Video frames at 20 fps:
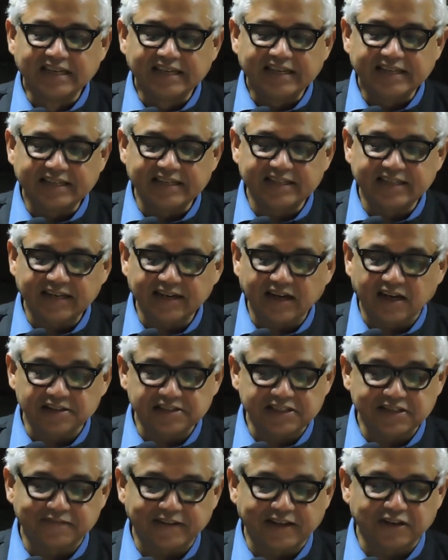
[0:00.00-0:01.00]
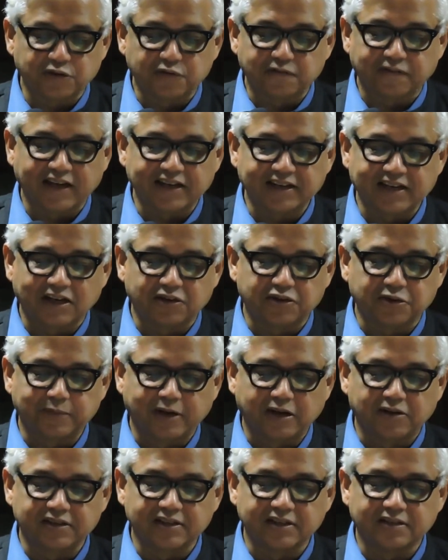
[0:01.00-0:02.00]
He then asked if I could find out
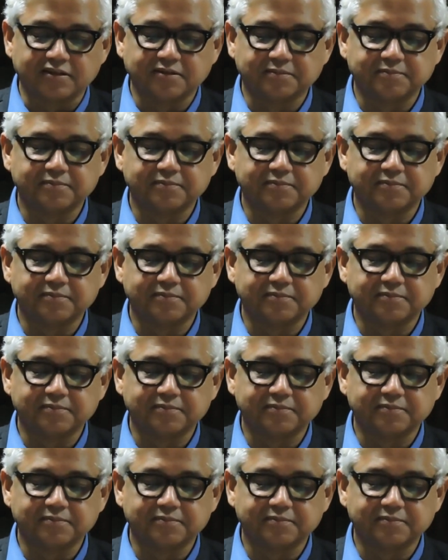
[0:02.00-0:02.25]
about it.